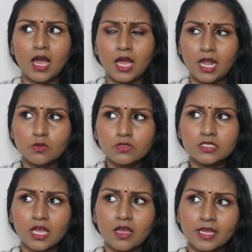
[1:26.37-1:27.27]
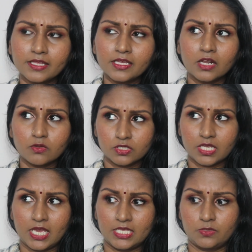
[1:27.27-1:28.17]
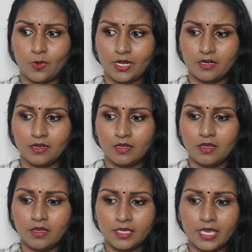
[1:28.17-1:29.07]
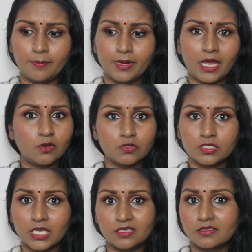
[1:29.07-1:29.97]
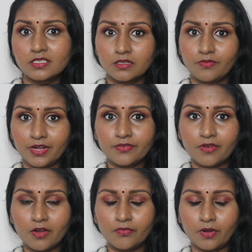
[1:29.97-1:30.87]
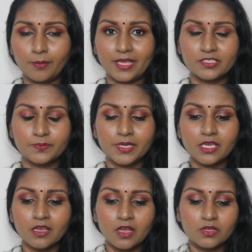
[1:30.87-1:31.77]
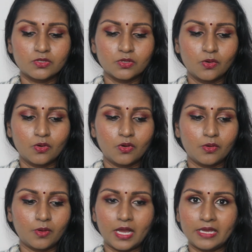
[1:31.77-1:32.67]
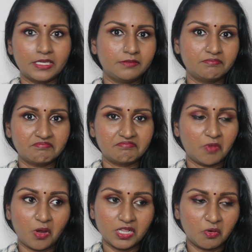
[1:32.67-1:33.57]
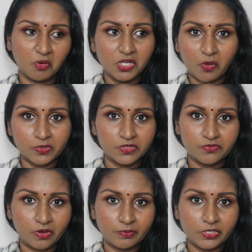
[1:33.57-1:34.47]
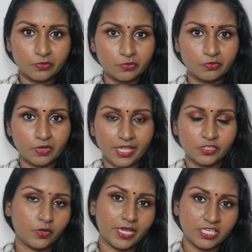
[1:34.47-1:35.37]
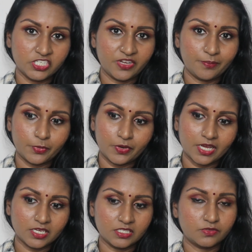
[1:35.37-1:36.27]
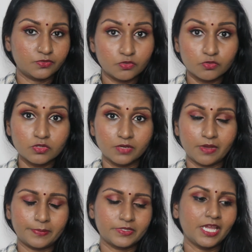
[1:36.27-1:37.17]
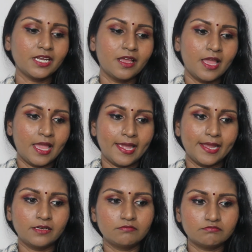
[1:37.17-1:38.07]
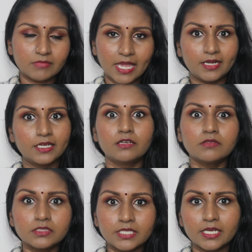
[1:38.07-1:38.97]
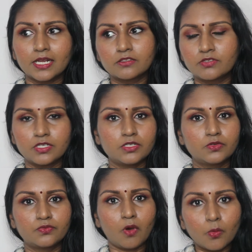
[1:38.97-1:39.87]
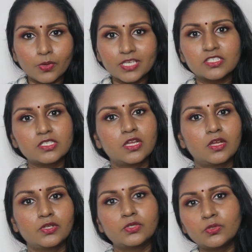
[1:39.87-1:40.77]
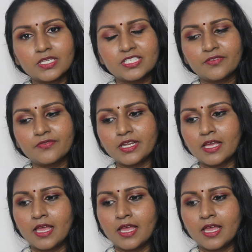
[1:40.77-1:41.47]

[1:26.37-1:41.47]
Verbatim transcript: Alor Star I think Alor Star has one yeah but Alor Star is still very far from SP so I the only option for me to enjoy H&M product is through the website and and it will take like three to four weeks to receive it